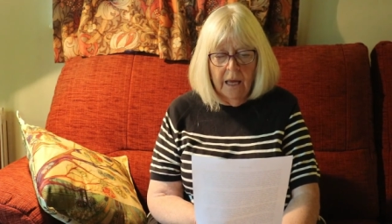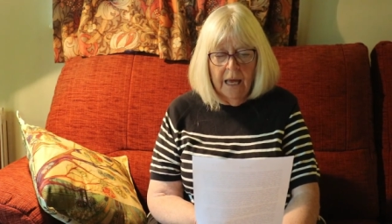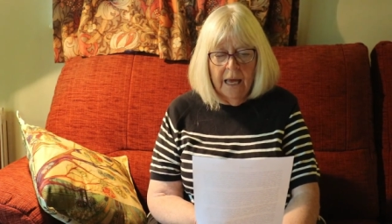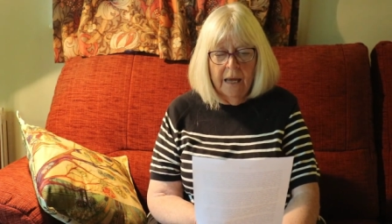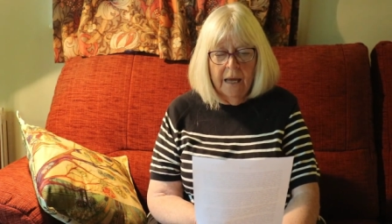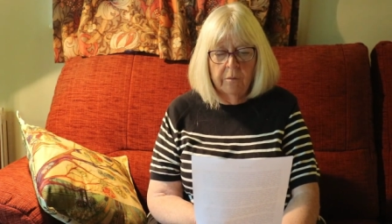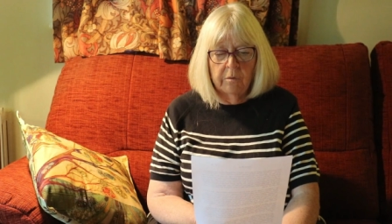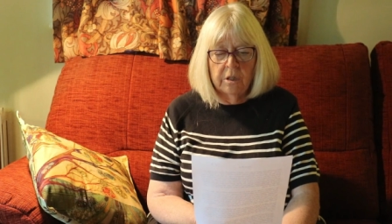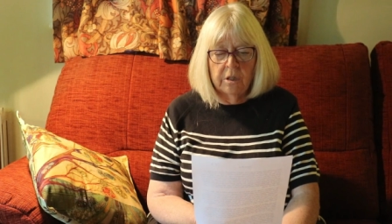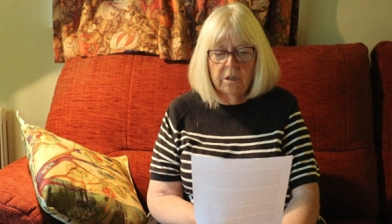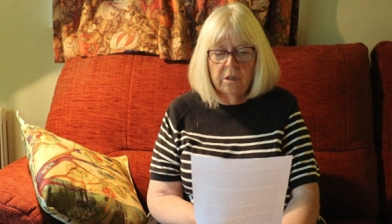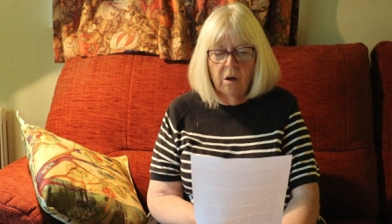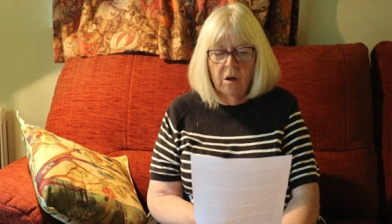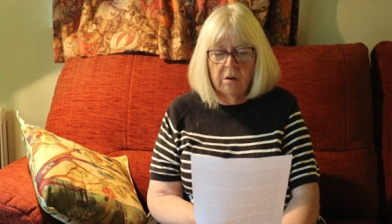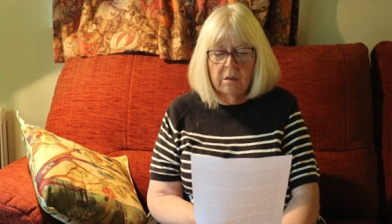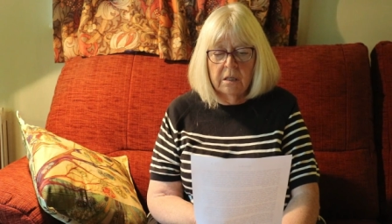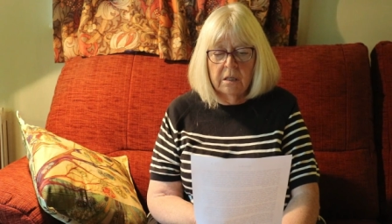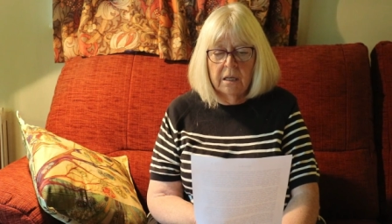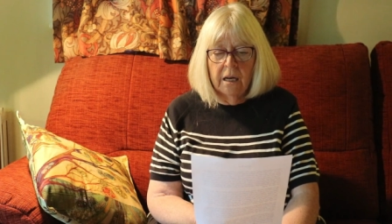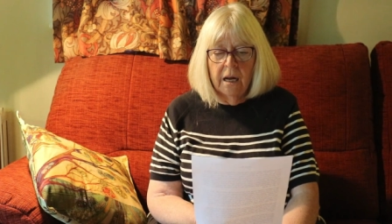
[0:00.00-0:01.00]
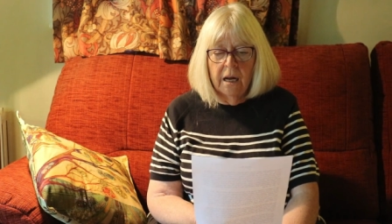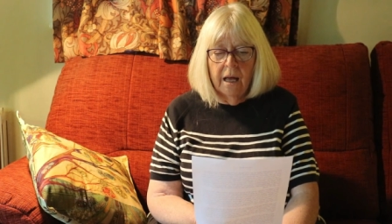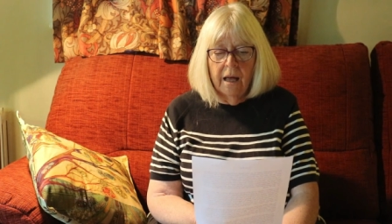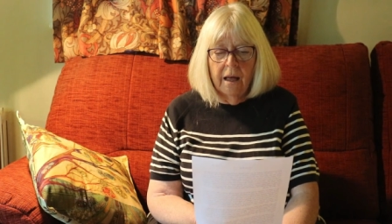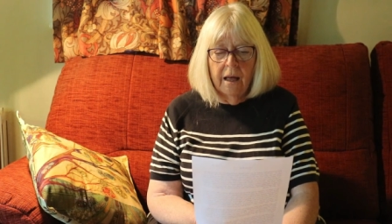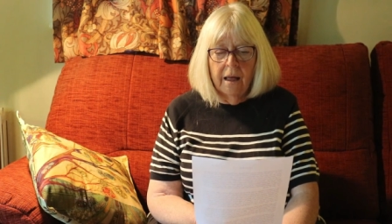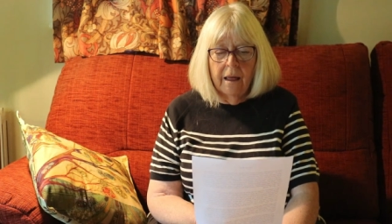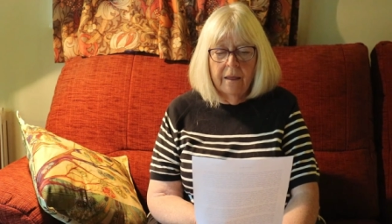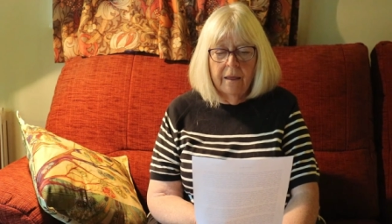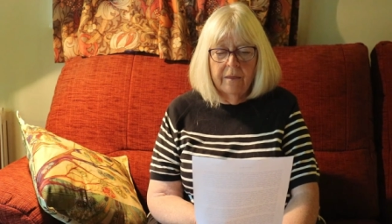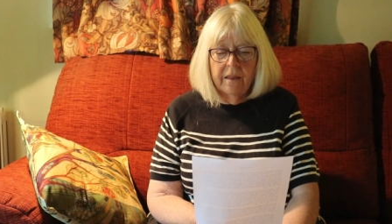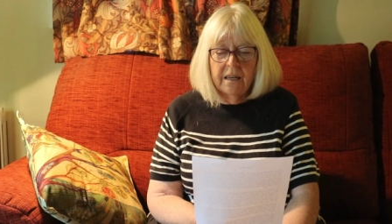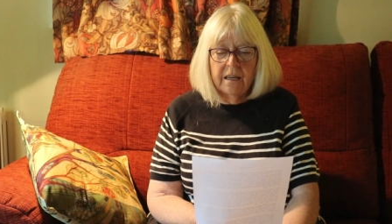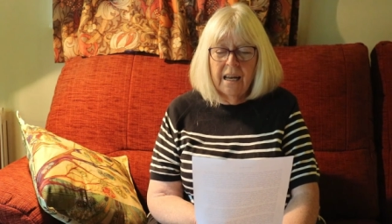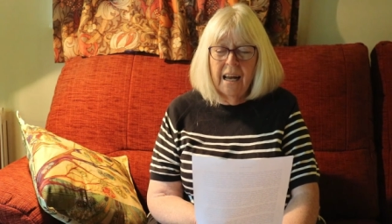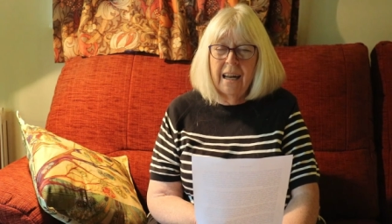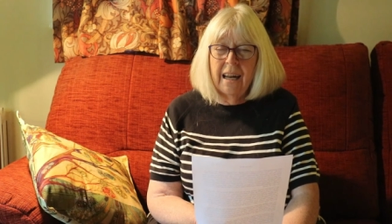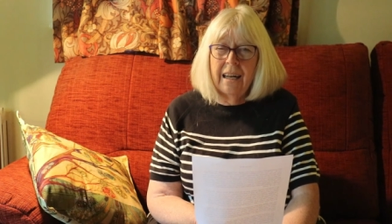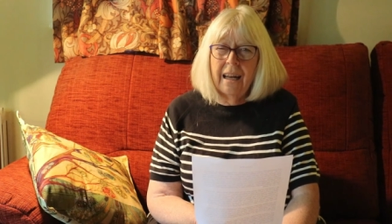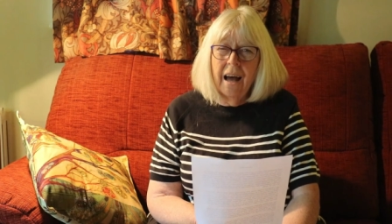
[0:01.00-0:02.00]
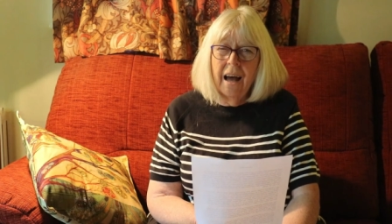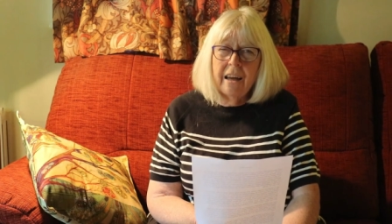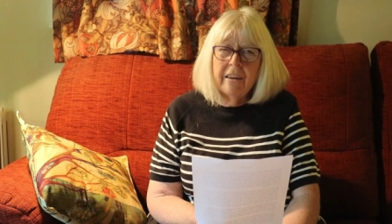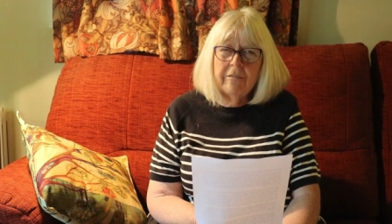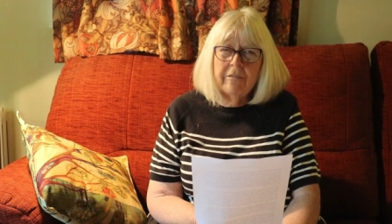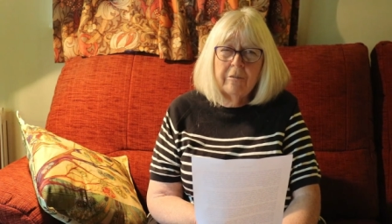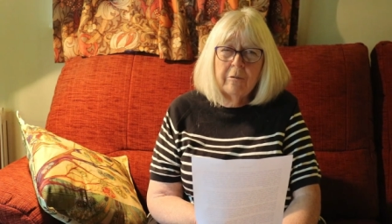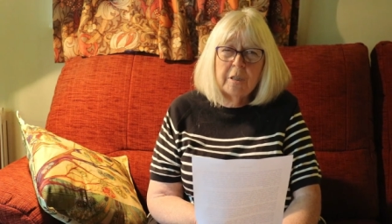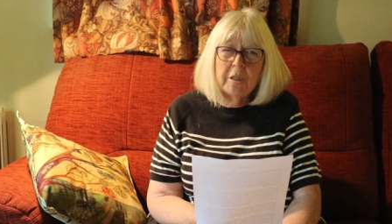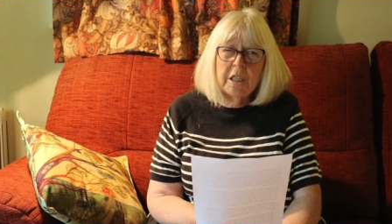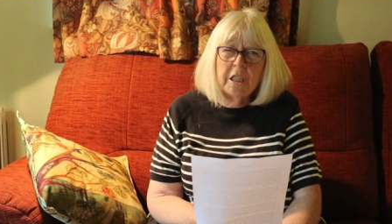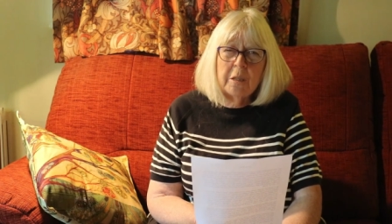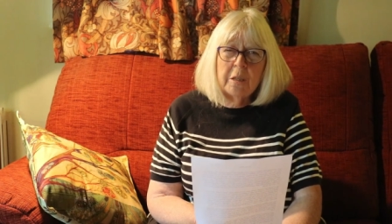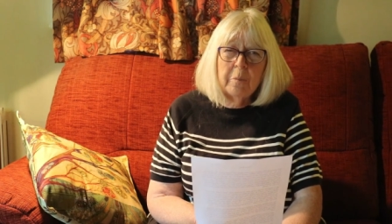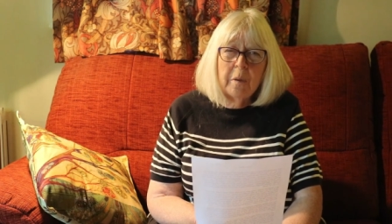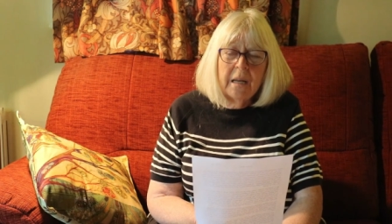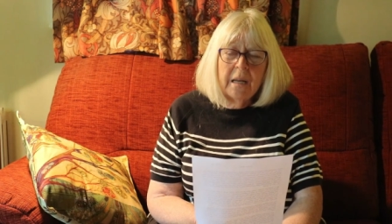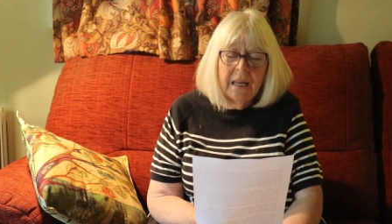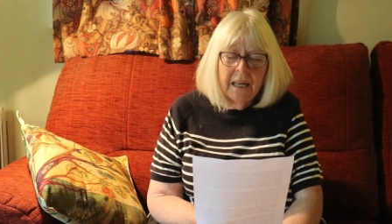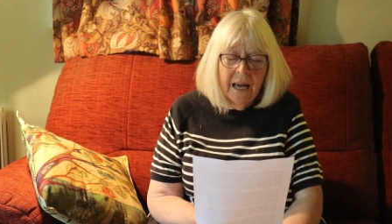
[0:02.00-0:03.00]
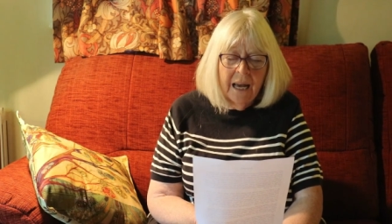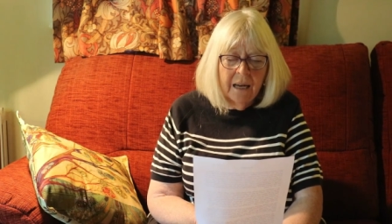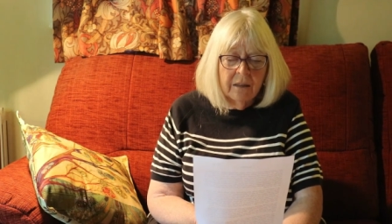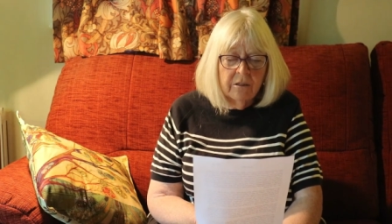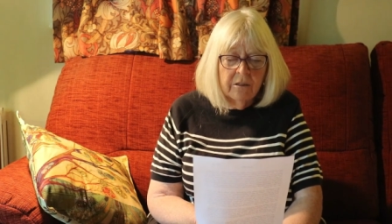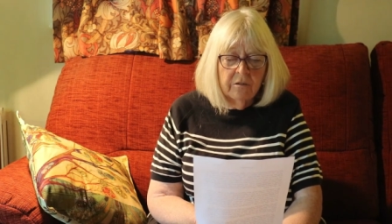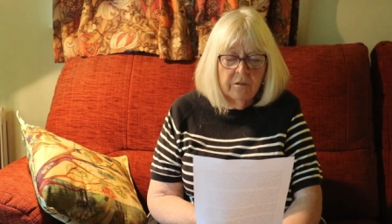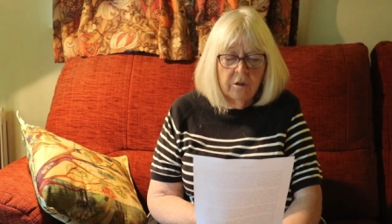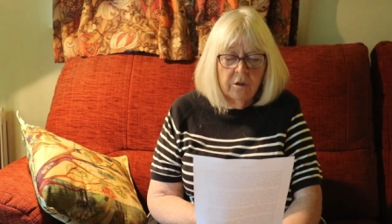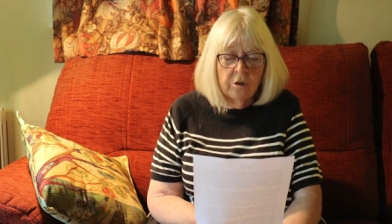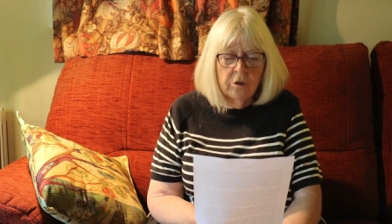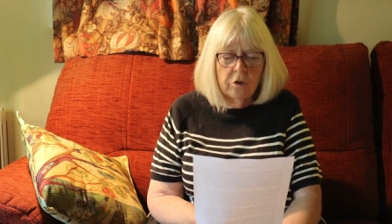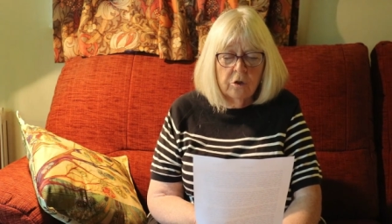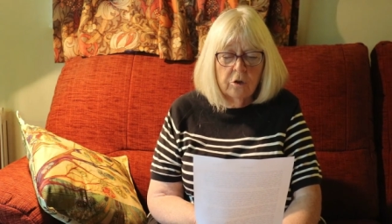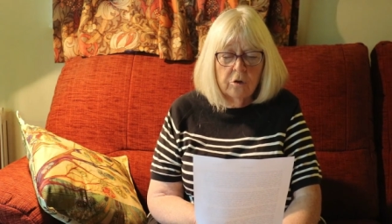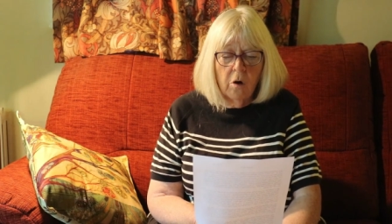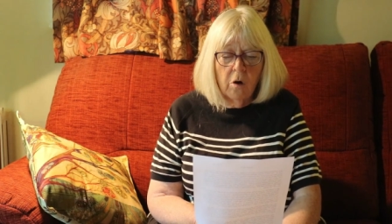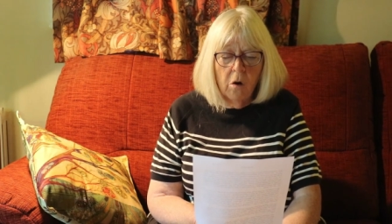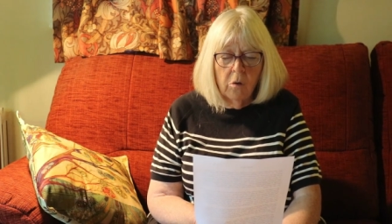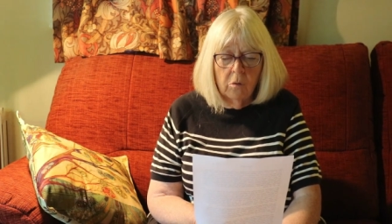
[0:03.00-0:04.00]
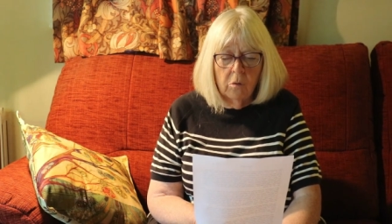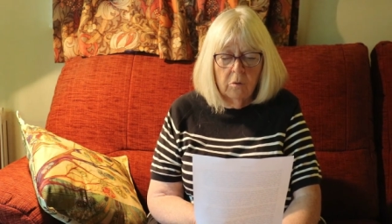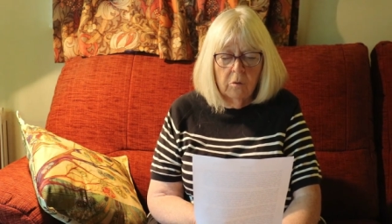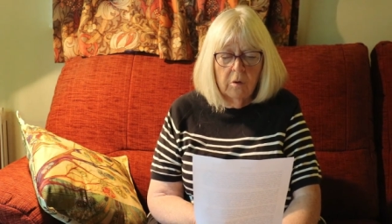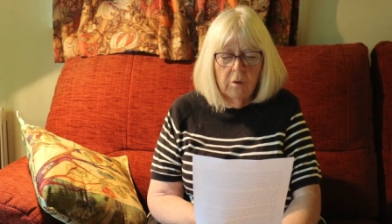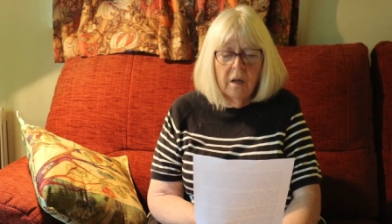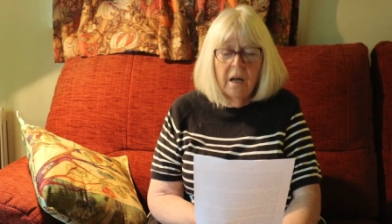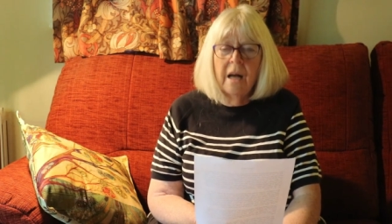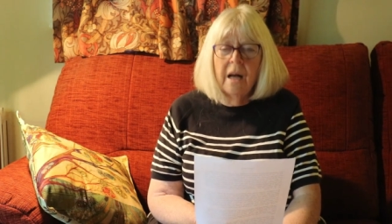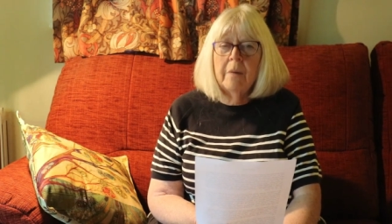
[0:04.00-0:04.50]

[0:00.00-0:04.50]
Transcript: It was not that her life was spinning out of control,